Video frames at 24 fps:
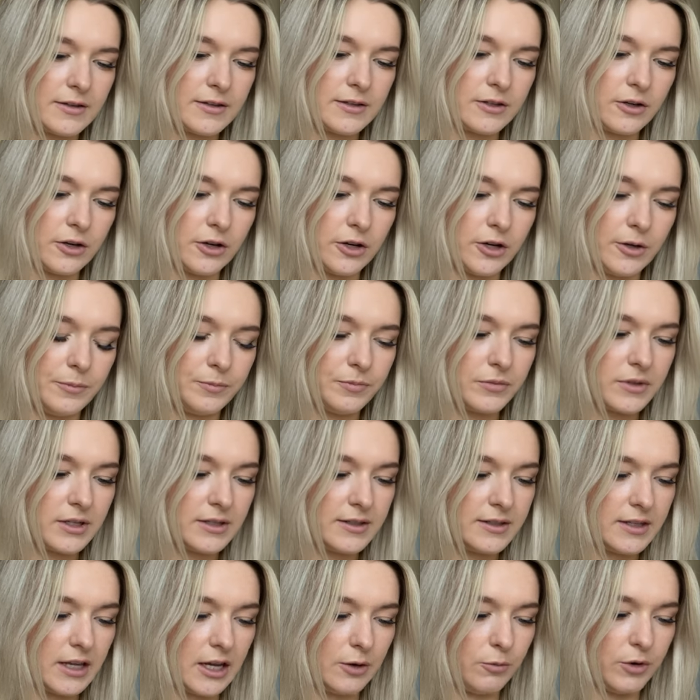So
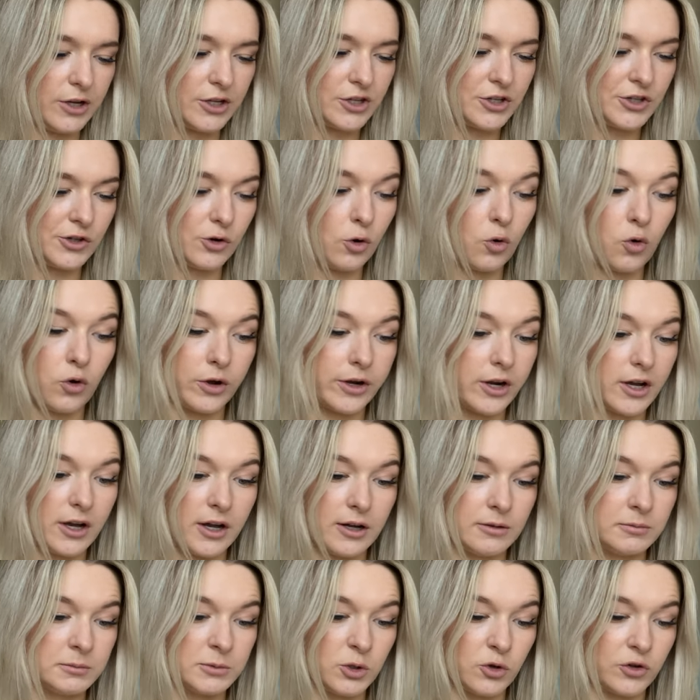see which
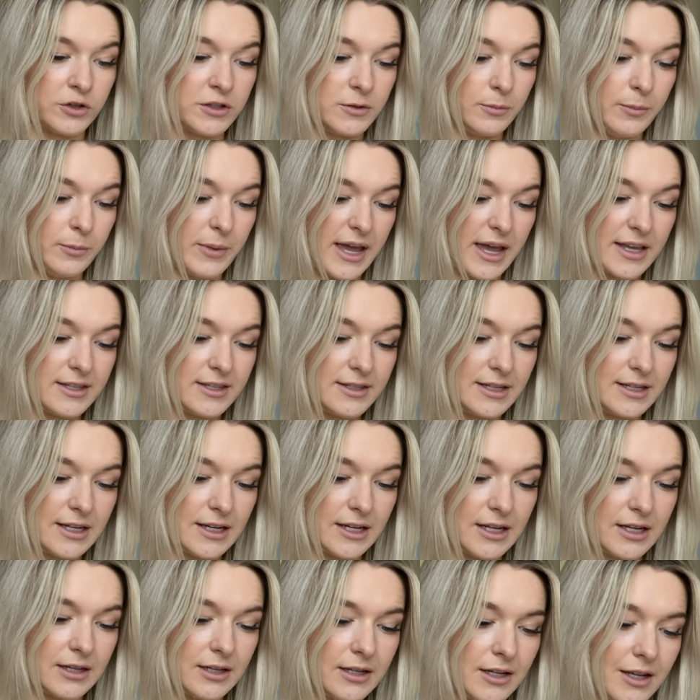order looks best
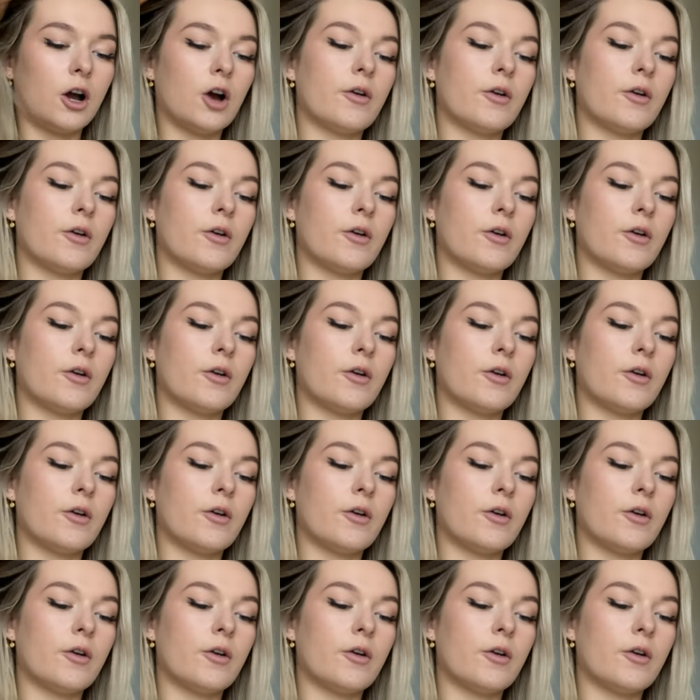in.